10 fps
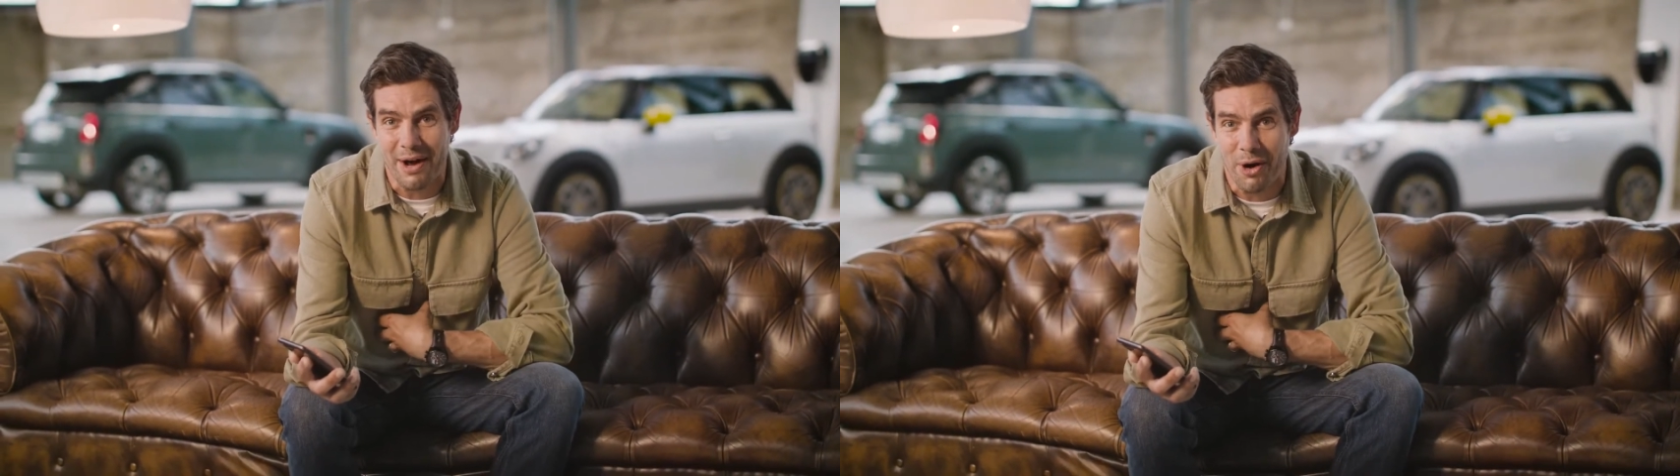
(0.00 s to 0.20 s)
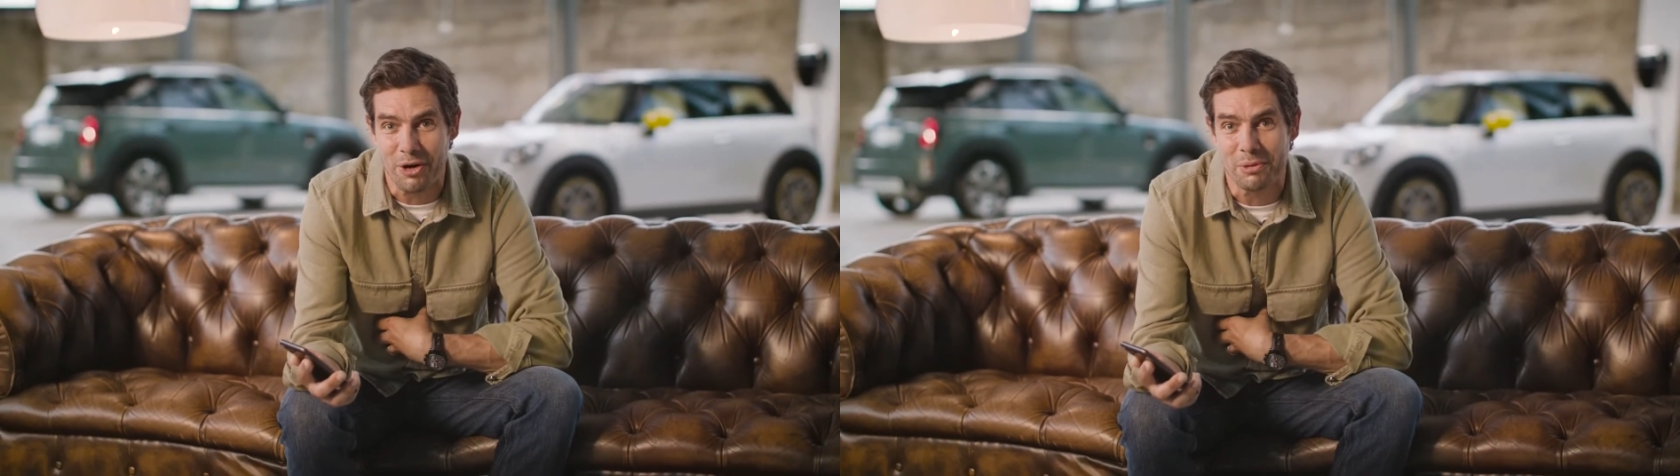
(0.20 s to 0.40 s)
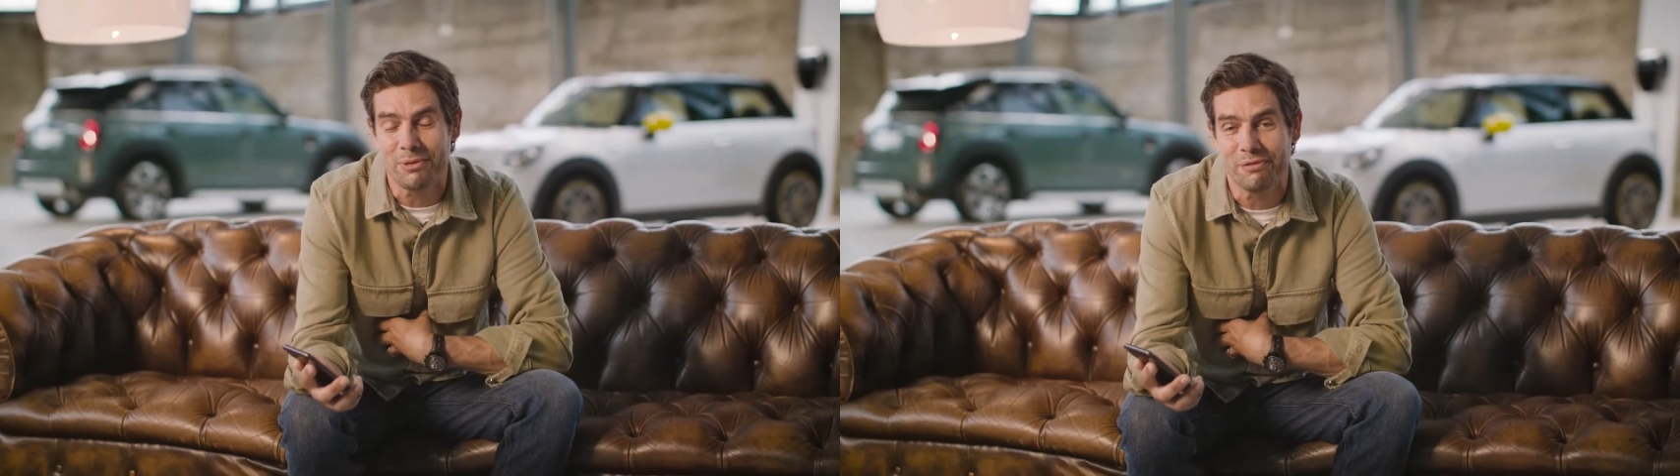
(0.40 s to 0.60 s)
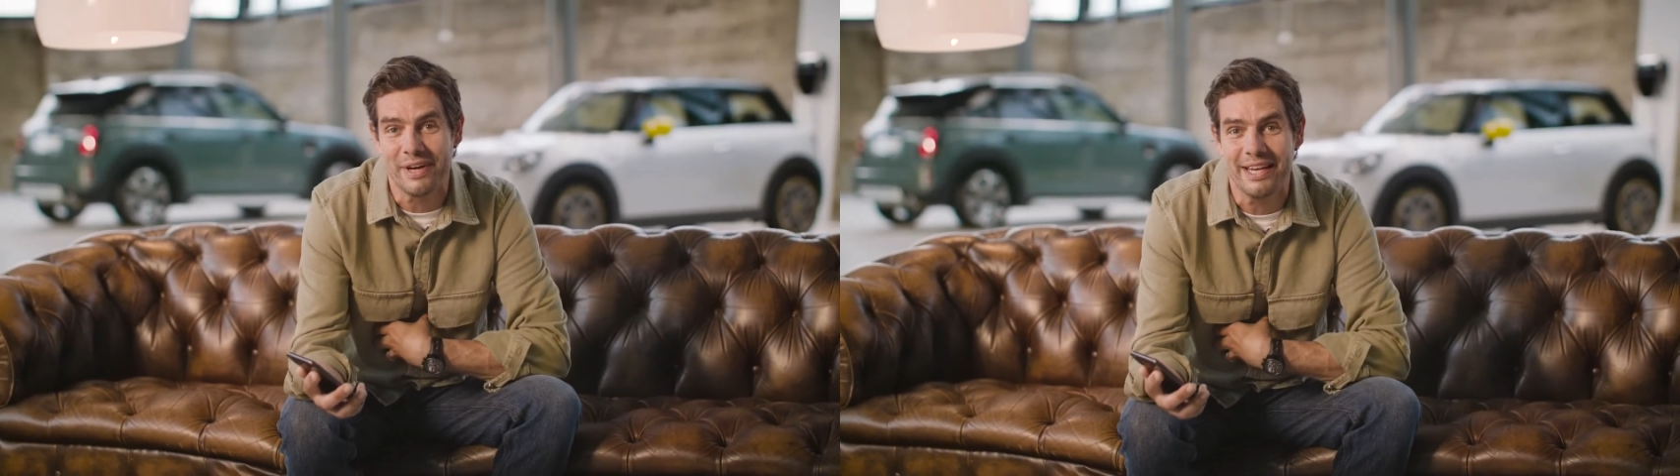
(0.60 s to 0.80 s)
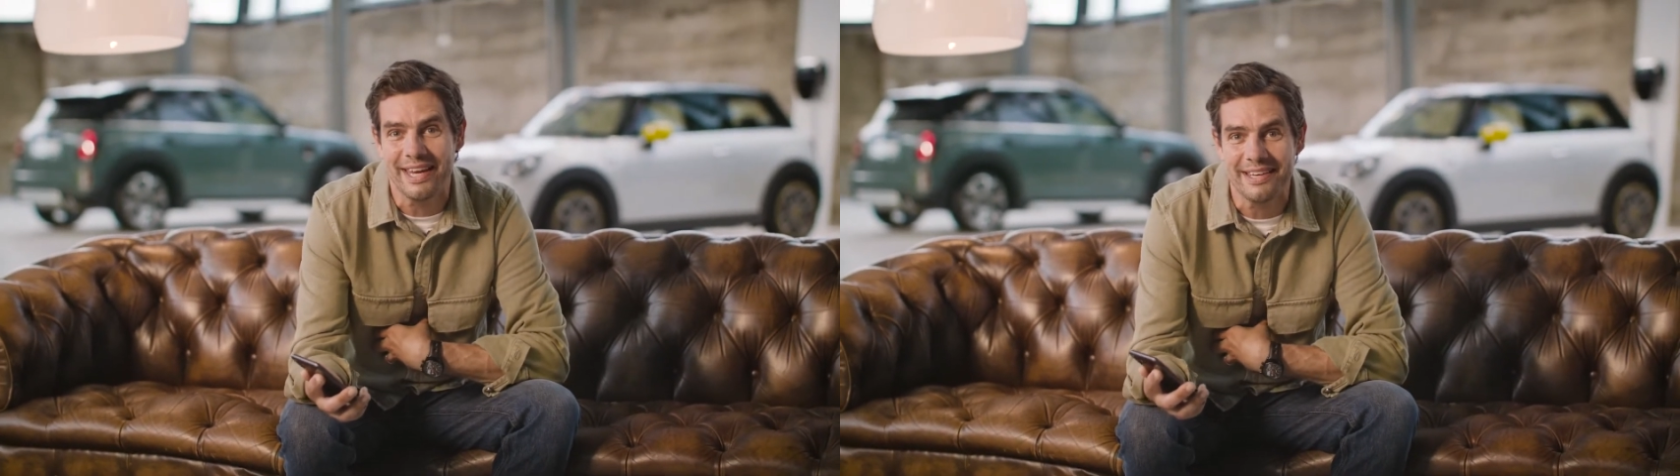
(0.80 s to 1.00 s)
horrible
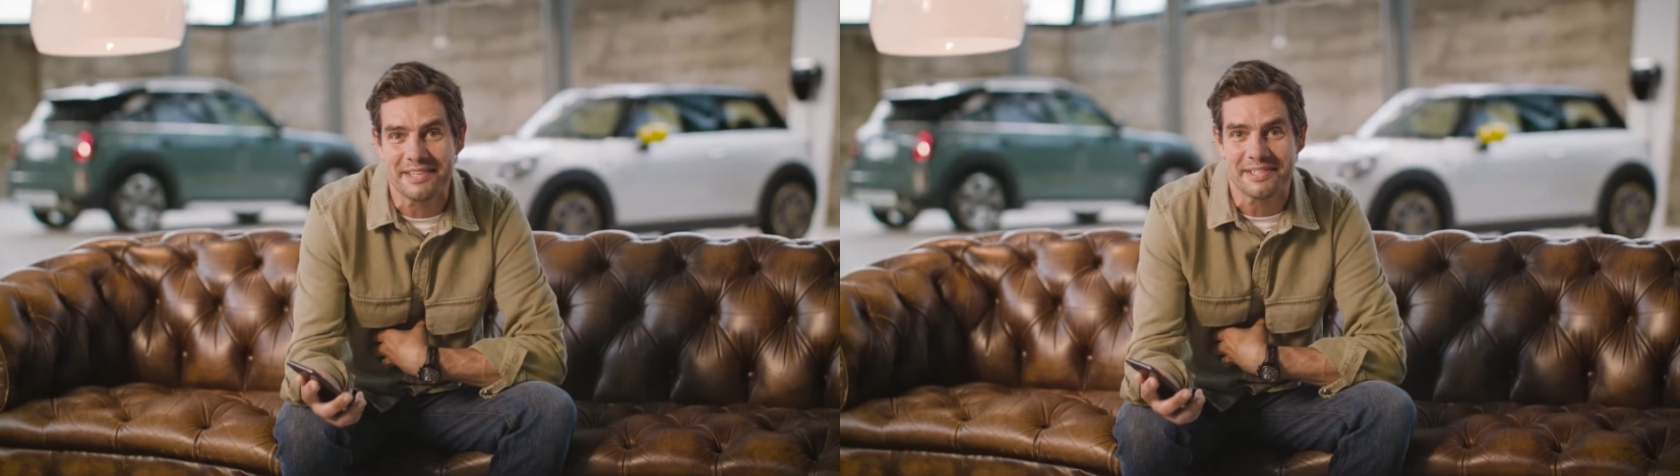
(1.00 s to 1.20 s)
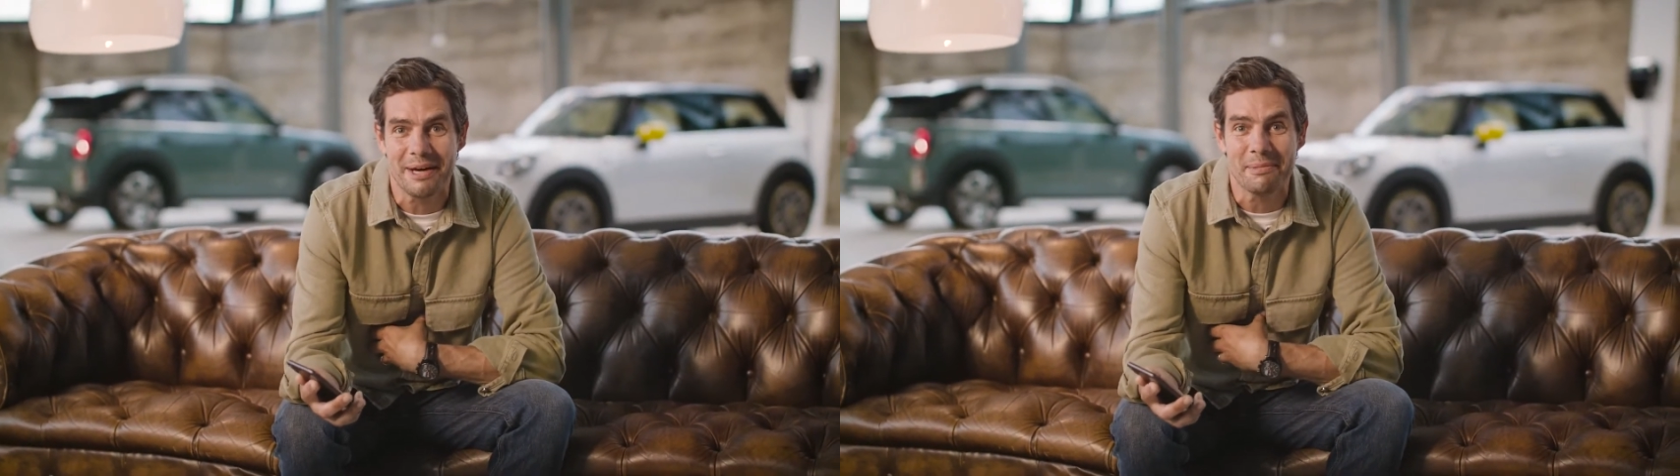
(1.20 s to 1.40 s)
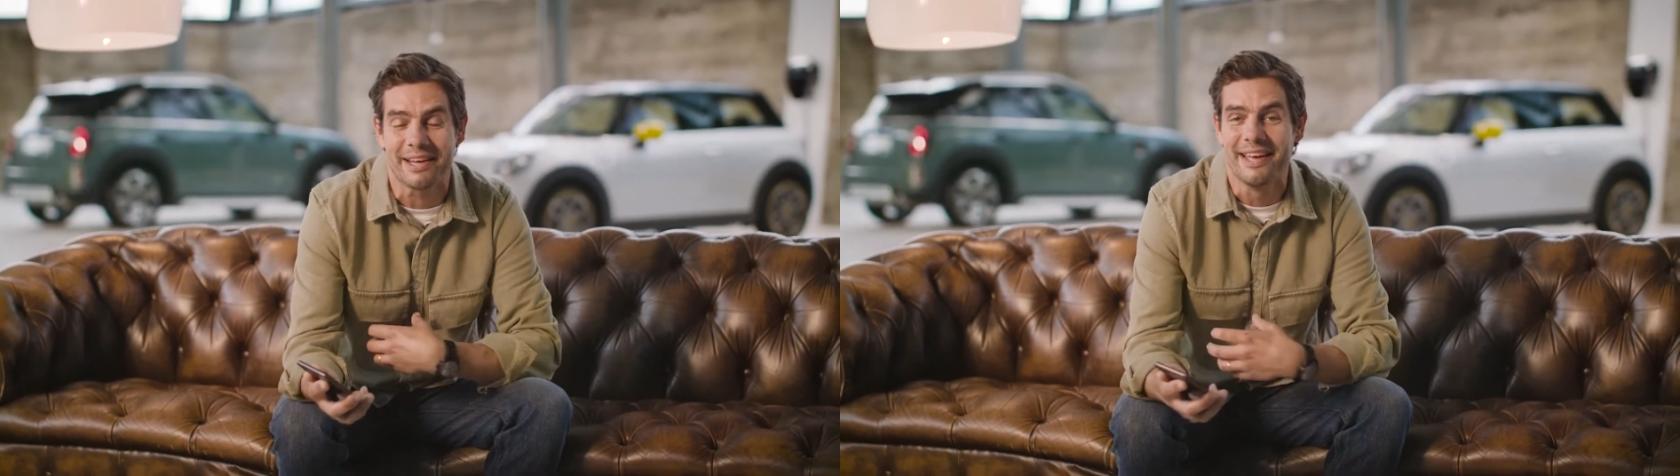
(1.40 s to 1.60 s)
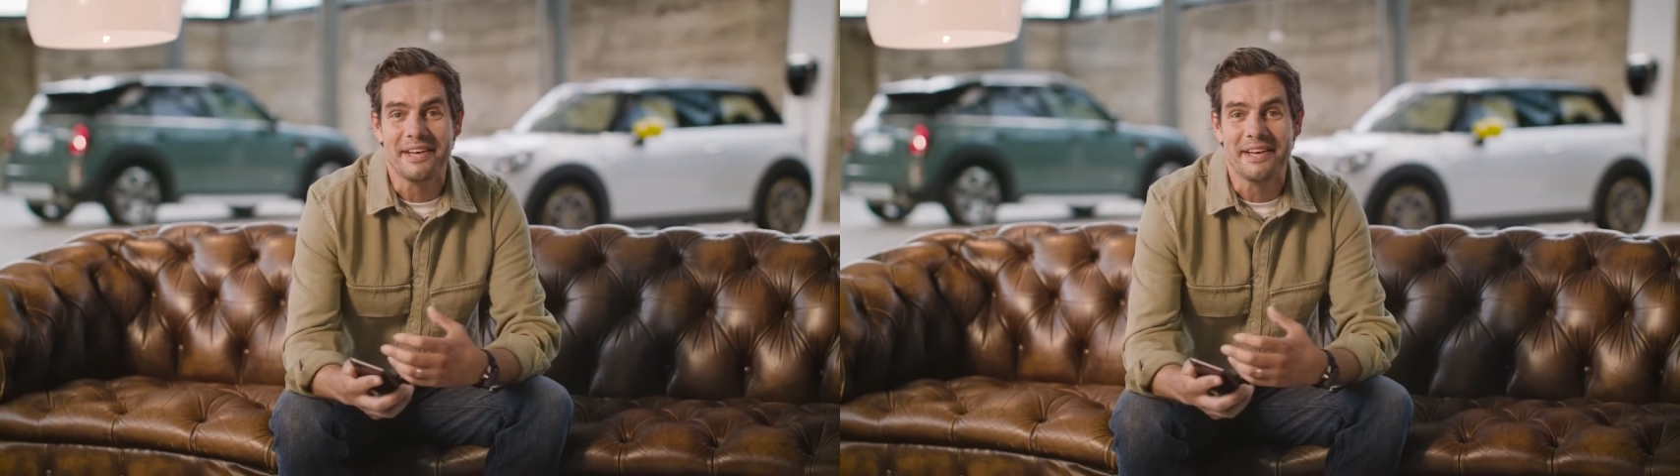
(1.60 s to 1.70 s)
feeling in your stomach.